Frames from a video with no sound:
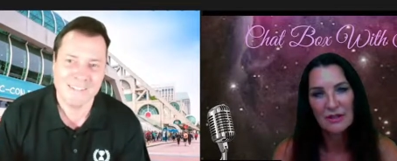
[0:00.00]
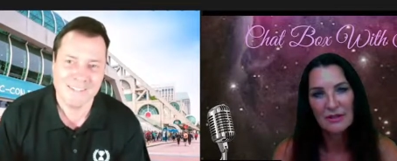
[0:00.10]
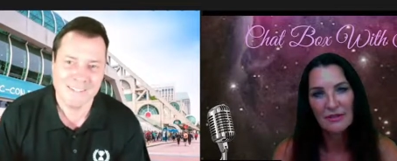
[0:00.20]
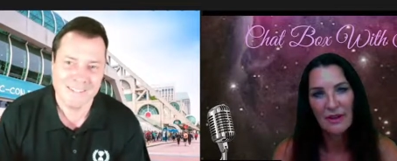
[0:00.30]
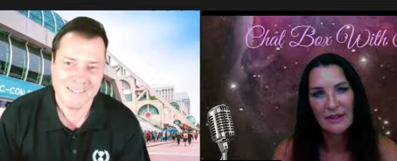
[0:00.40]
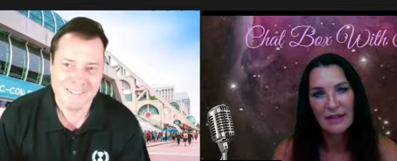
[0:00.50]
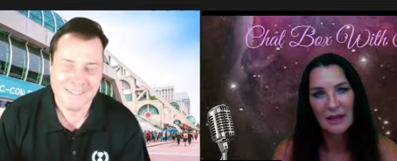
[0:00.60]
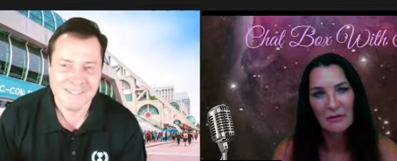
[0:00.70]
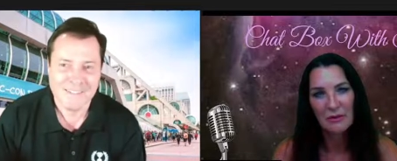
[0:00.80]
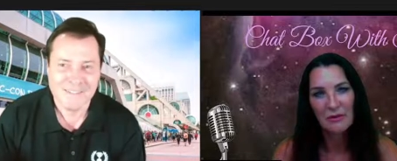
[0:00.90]
Speaker 1: to find
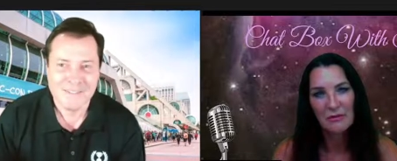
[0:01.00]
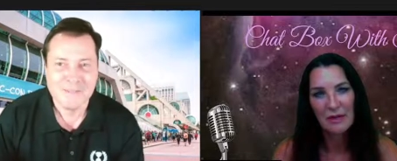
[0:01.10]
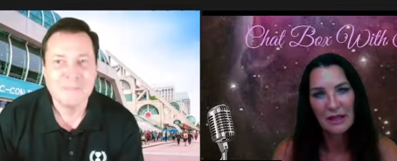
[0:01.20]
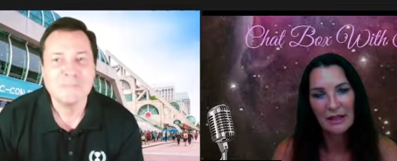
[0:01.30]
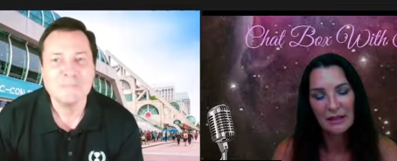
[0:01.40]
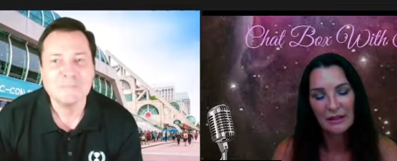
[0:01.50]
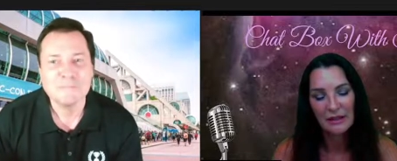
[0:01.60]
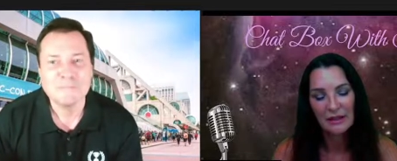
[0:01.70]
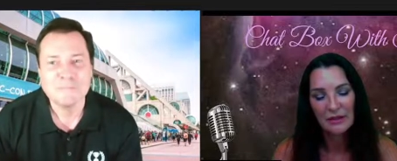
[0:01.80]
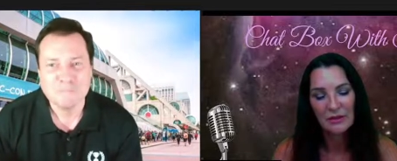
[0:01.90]
out we're familiar
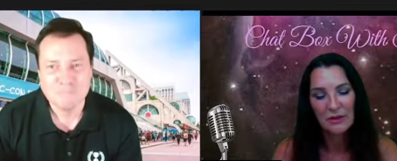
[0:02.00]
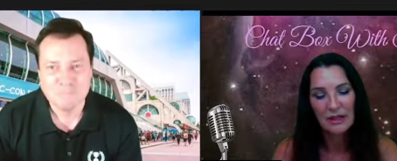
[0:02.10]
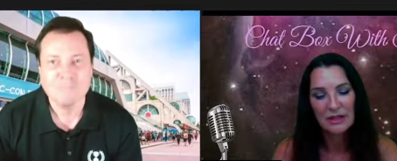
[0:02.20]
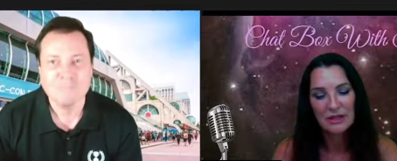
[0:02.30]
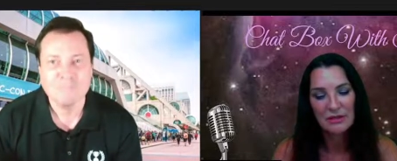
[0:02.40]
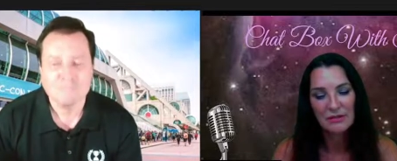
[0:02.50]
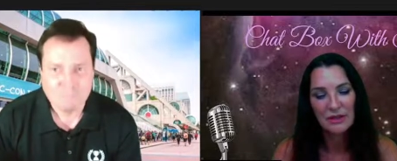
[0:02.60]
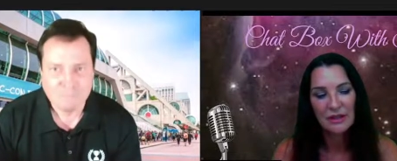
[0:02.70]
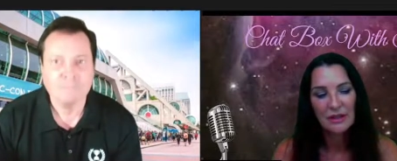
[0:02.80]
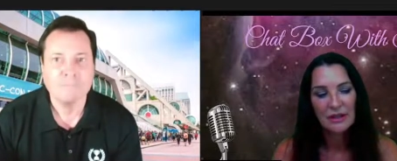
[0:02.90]
and uniquely different,
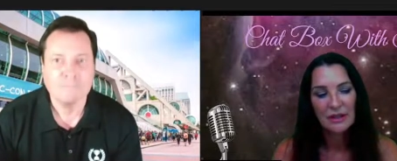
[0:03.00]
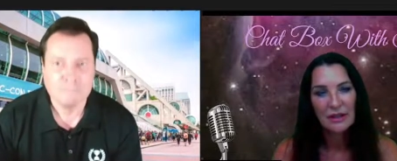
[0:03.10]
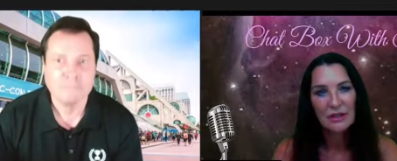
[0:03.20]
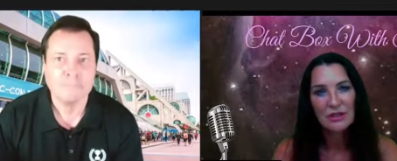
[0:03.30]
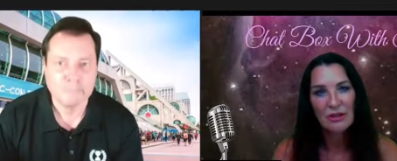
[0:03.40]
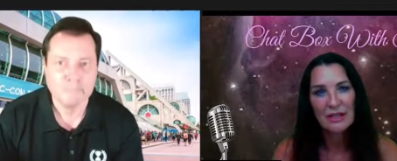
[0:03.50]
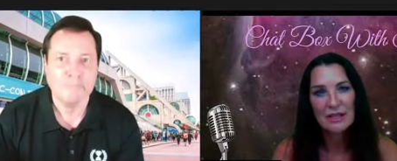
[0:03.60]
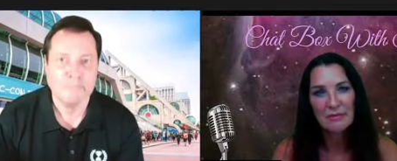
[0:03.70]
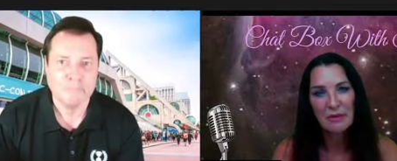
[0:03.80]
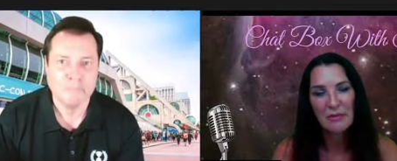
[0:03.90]
and trying to
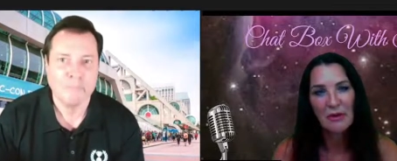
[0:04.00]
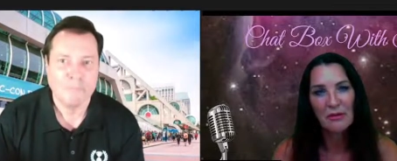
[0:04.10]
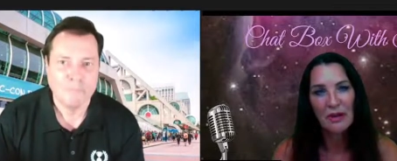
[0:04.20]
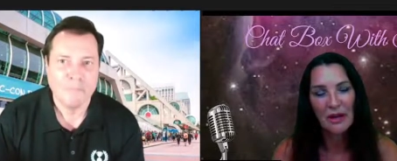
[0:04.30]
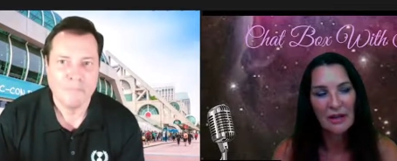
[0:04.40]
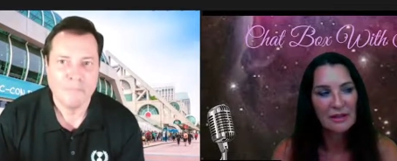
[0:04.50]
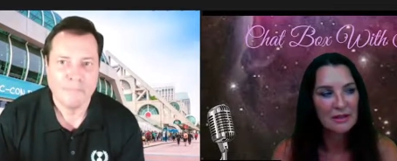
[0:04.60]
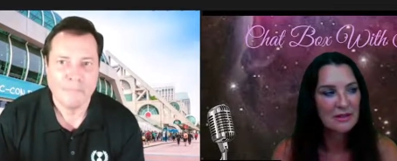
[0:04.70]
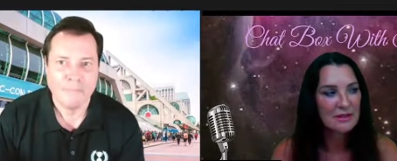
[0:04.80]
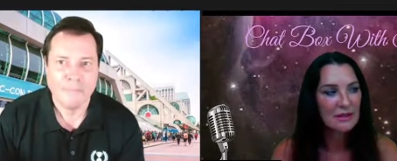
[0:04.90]
promote
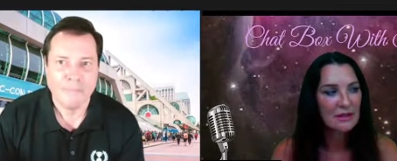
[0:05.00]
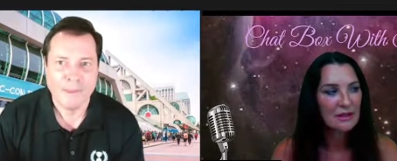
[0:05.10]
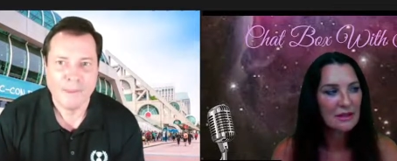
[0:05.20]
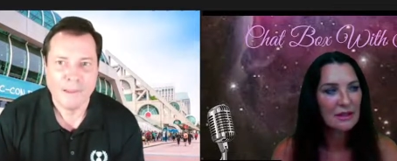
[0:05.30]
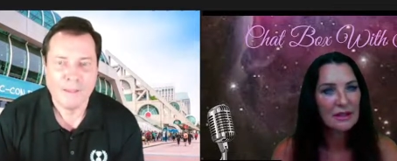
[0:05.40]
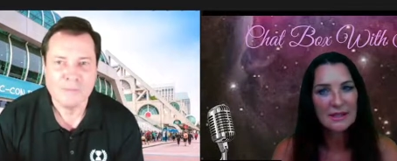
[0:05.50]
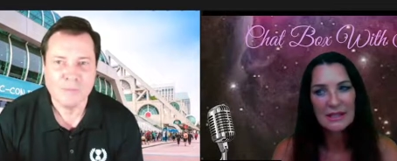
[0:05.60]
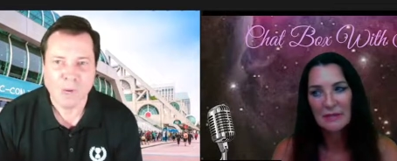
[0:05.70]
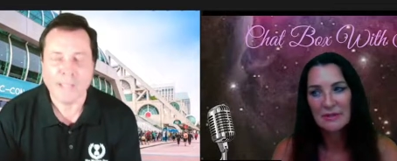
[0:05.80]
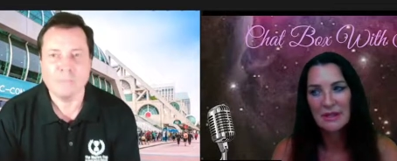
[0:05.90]
kindness and
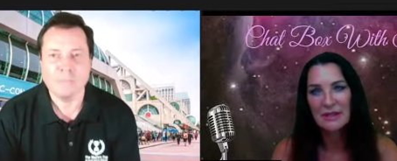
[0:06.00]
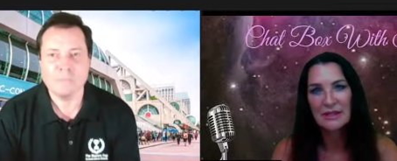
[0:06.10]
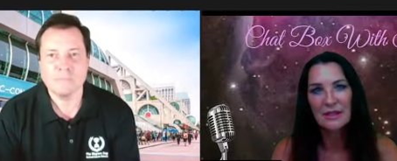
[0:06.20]
acceptance right.